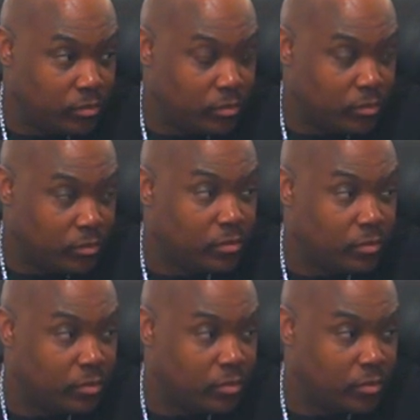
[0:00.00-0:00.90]

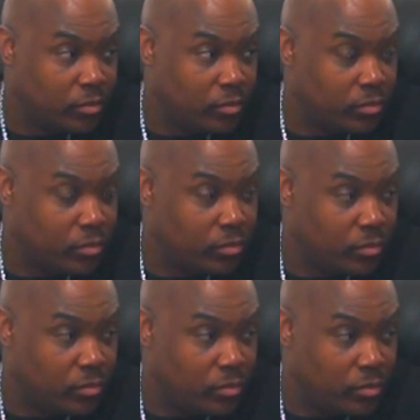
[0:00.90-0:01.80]

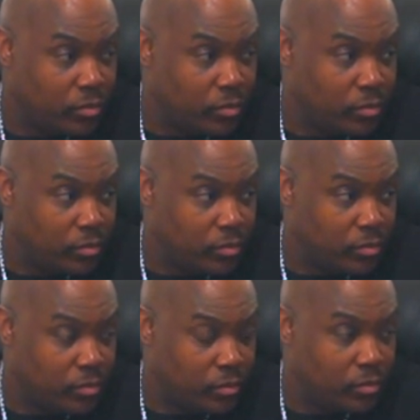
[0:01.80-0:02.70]

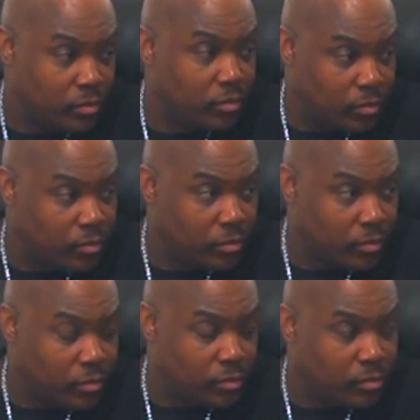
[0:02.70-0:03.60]

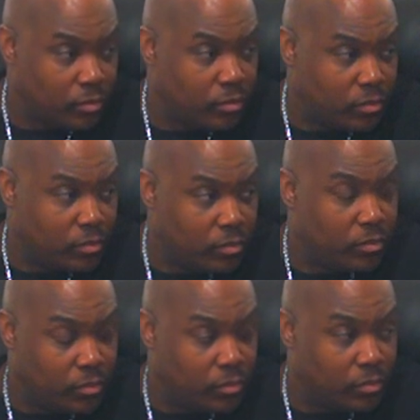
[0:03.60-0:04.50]

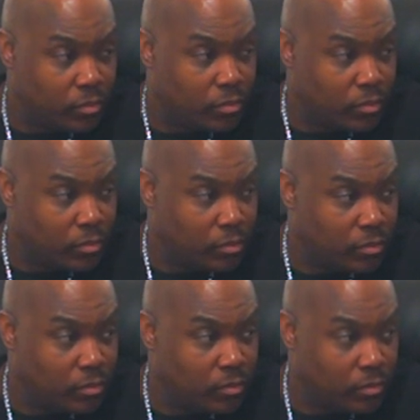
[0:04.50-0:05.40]

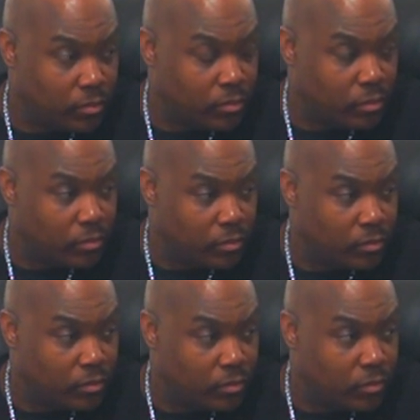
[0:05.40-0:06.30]

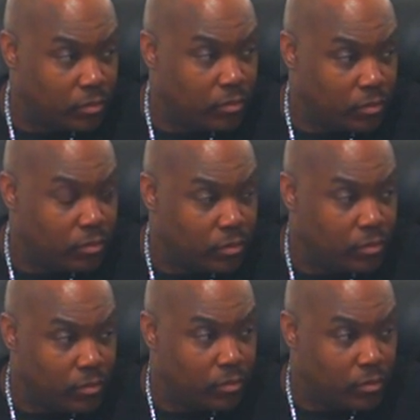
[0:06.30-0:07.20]

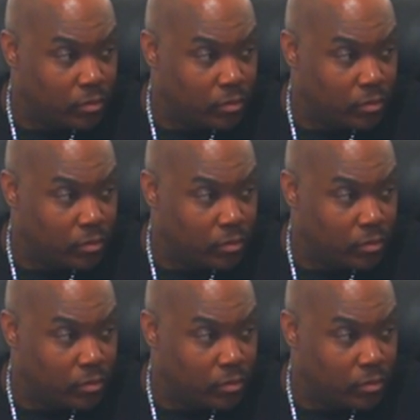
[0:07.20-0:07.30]
This person isn't speaking.